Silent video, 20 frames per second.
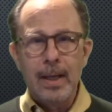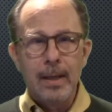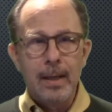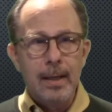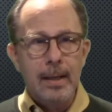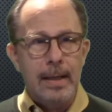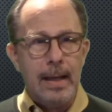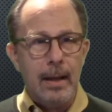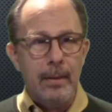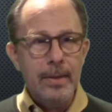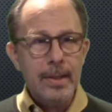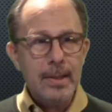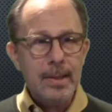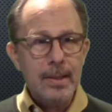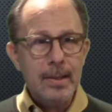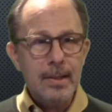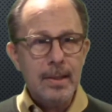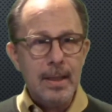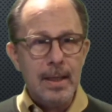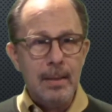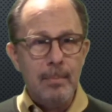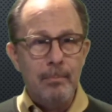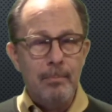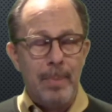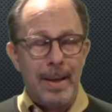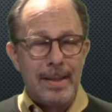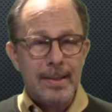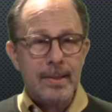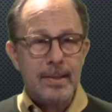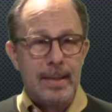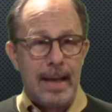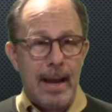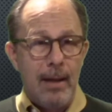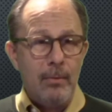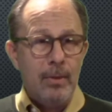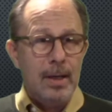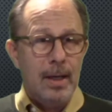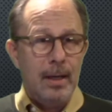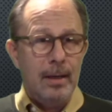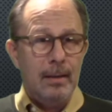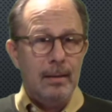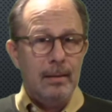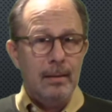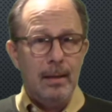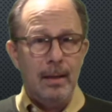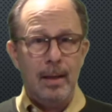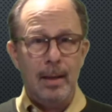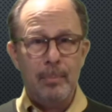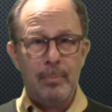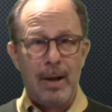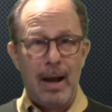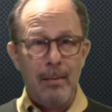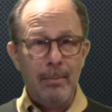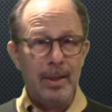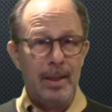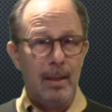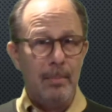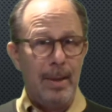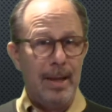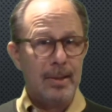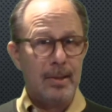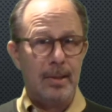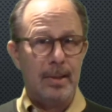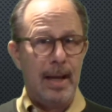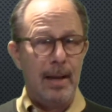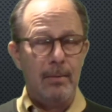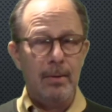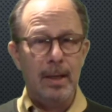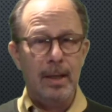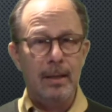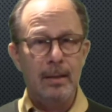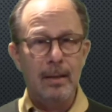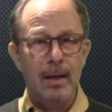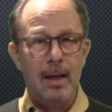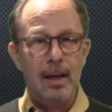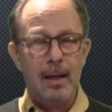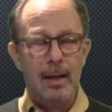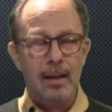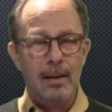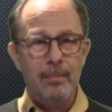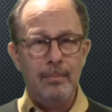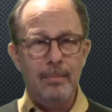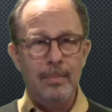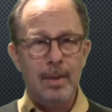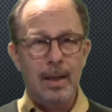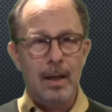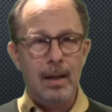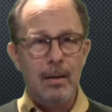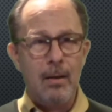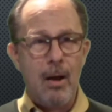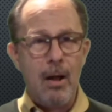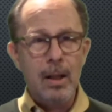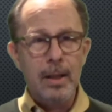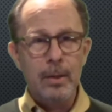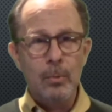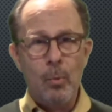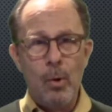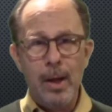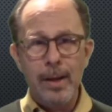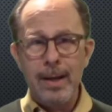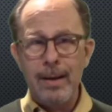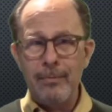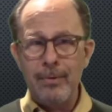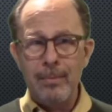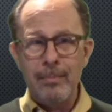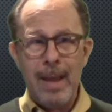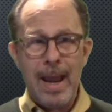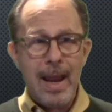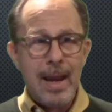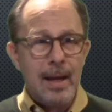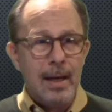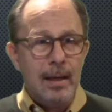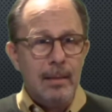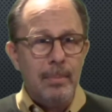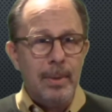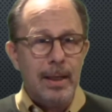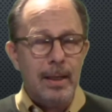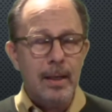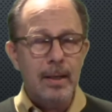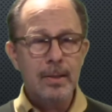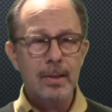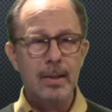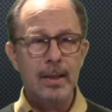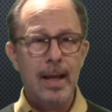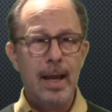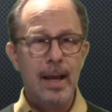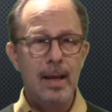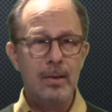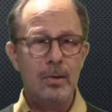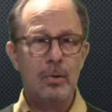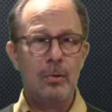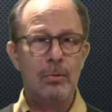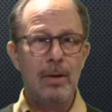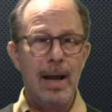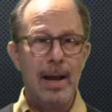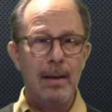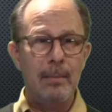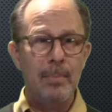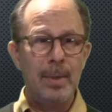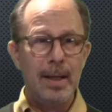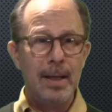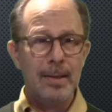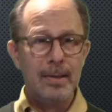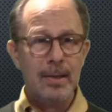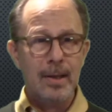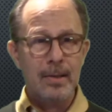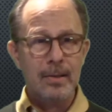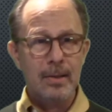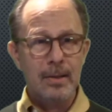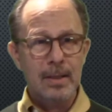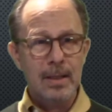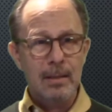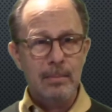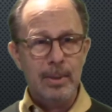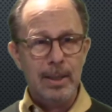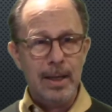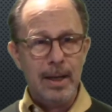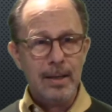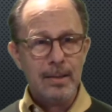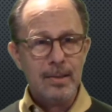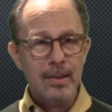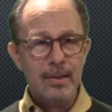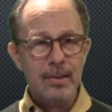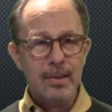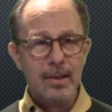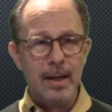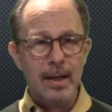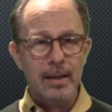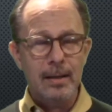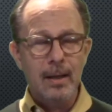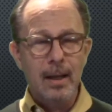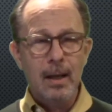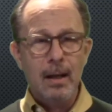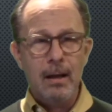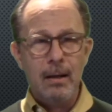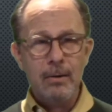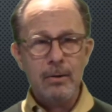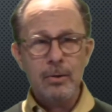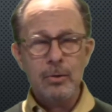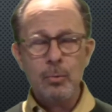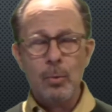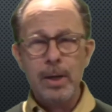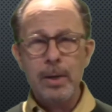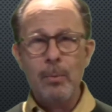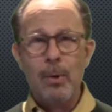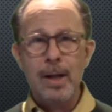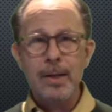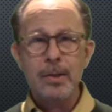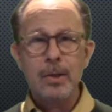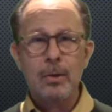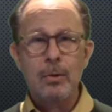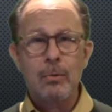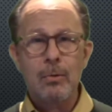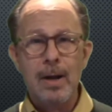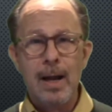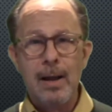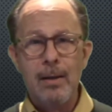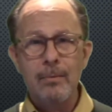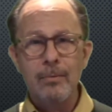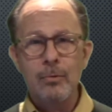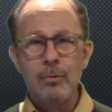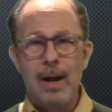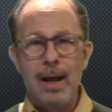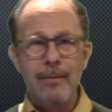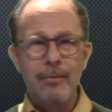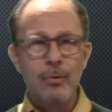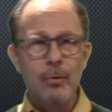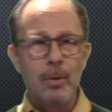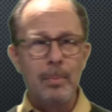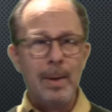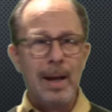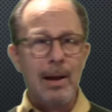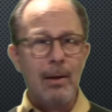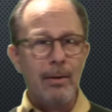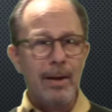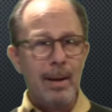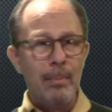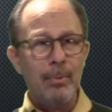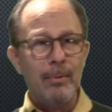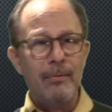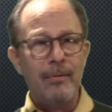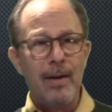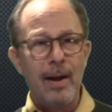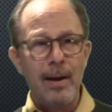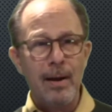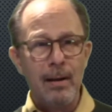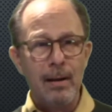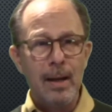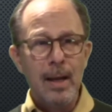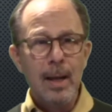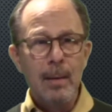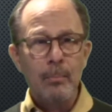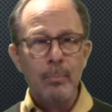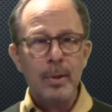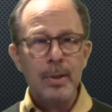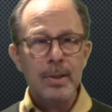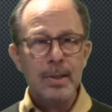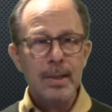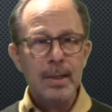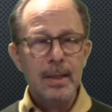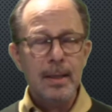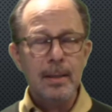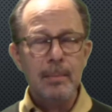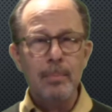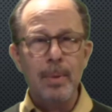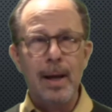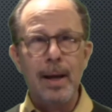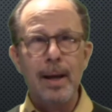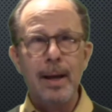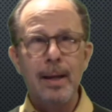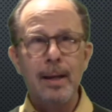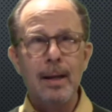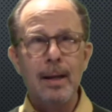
Now, this is the best sounding, probably the best sounding all-in-one ever made, because it has Crown, BSS, and DBX inside. 120 watts of Crown drive core power amplifier, preceded by